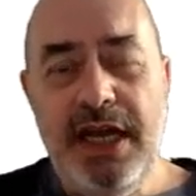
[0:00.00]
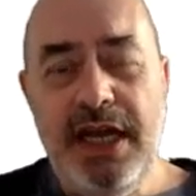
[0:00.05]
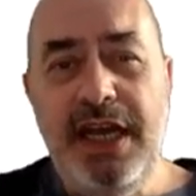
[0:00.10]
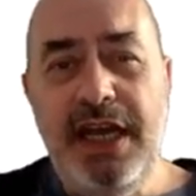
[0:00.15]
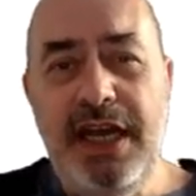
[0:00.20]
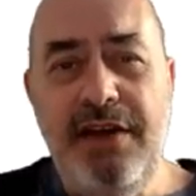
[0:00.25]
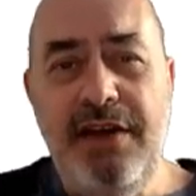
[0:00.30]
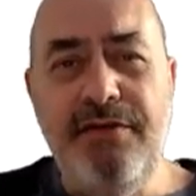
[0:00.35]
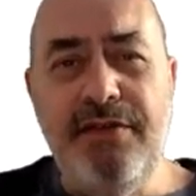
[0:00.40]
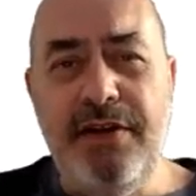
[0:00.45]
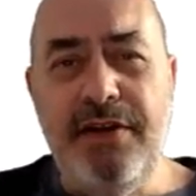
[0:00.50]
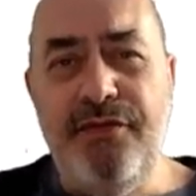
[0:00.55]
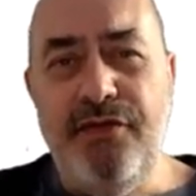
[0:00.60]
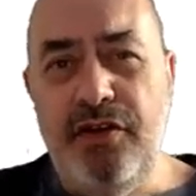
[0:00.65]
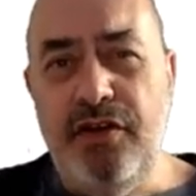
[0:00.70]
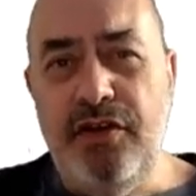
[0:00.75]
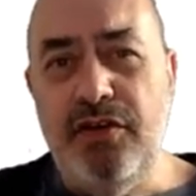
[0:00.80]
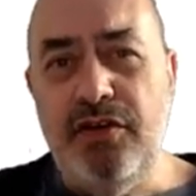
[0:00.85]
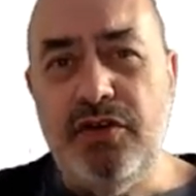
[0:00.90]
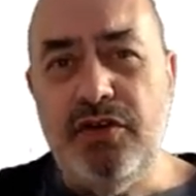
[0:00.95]
even if
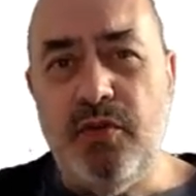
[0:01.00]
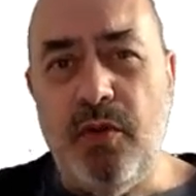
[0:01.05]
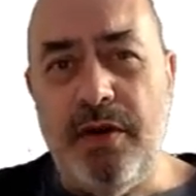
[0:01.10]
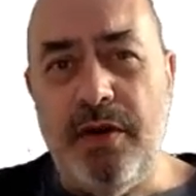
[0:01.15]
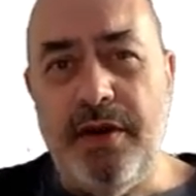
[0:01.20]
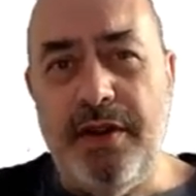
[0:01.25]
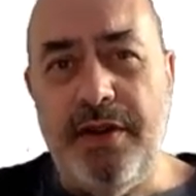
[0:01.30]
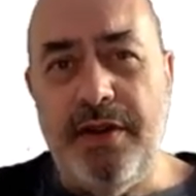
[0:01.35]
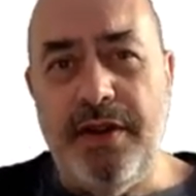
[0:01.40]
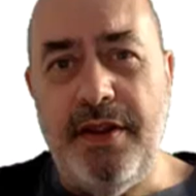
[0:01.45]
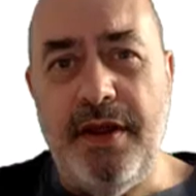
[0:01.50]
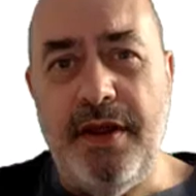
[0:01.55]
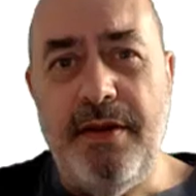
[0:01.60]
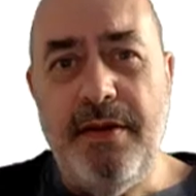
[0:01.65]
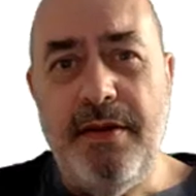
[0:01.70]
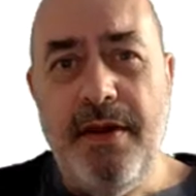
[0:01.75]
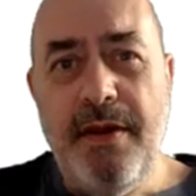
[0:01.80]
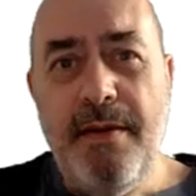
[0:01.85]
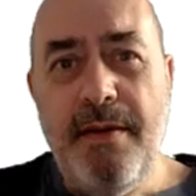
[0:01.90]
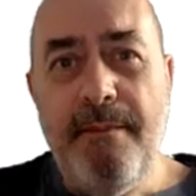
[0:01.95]
you use one of the
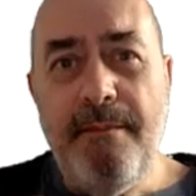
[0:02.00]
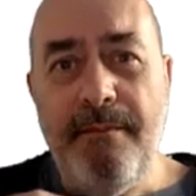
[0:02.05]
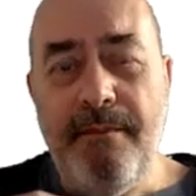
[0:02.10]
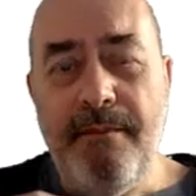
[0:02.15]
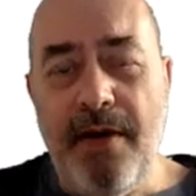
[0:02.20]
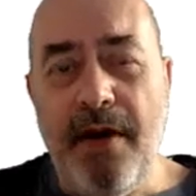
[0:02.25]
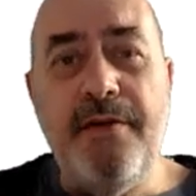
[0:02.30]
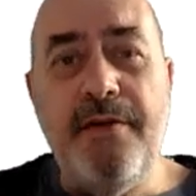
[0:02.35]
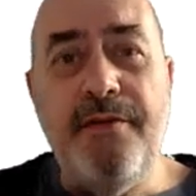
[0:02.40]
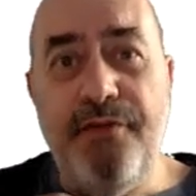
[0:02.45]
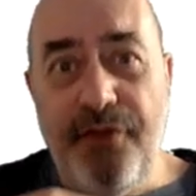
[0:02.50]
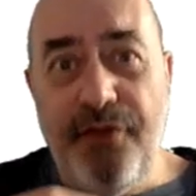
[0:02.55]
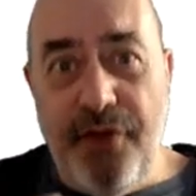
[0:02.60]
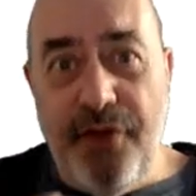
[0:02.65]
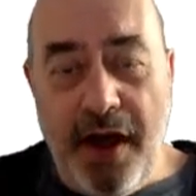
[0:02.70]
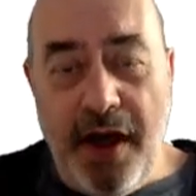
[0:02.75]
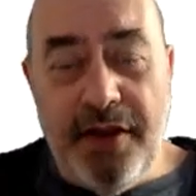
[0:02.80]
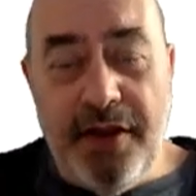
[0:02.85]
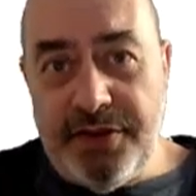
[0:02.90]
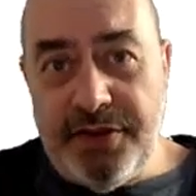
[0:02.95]

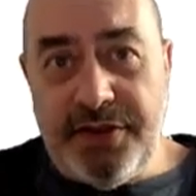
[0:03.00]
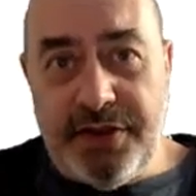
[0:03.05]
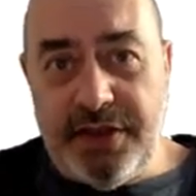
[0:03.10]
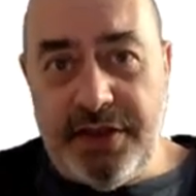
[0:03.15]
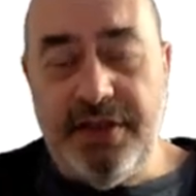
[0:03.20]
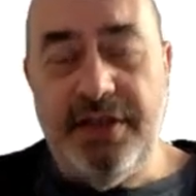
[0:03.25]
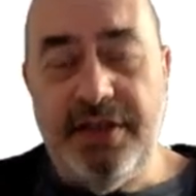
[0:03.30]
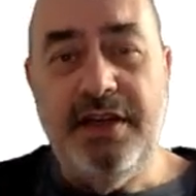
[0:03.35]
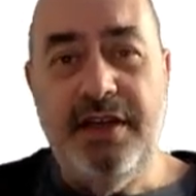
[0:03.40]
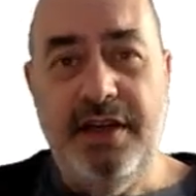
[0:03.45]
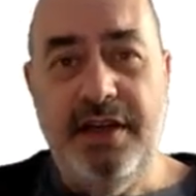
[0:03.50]
advanced